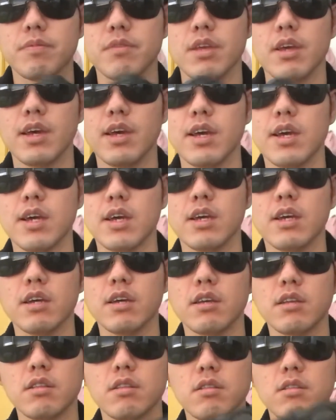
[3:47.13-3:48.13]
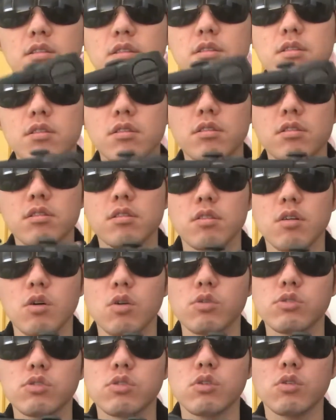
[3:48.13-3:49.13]
And
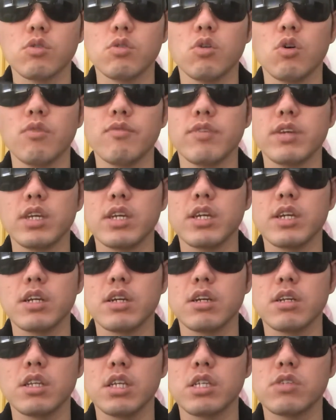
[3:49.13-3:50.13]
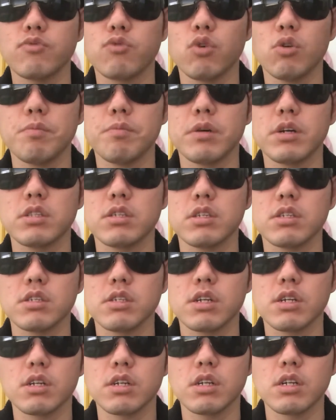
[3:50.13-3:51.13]
also over here, these four buttons
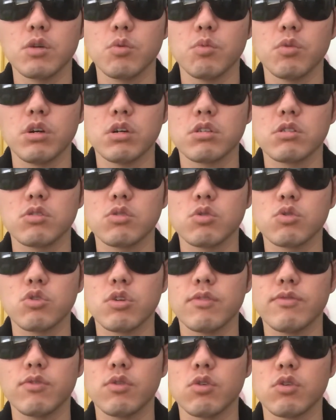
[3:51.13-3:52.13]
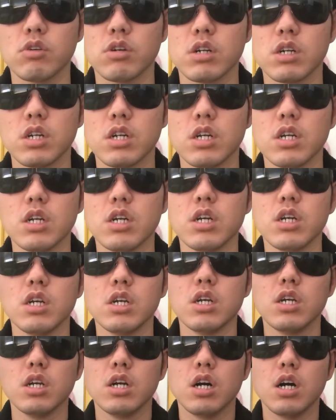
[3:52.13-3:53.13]
here, 1, 2, 3, 4.
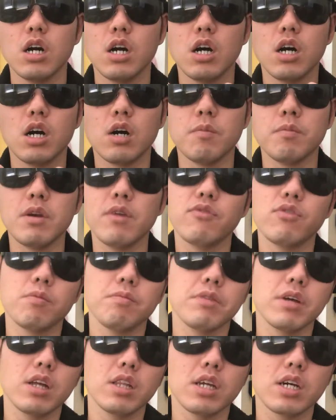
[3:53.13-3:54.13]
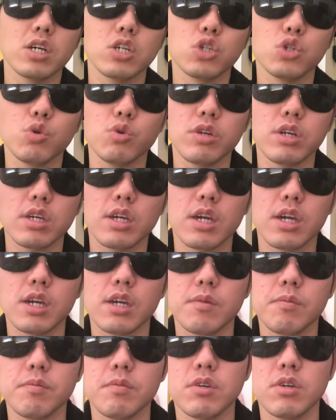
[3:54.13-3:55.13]
If you're playing like a shooting game,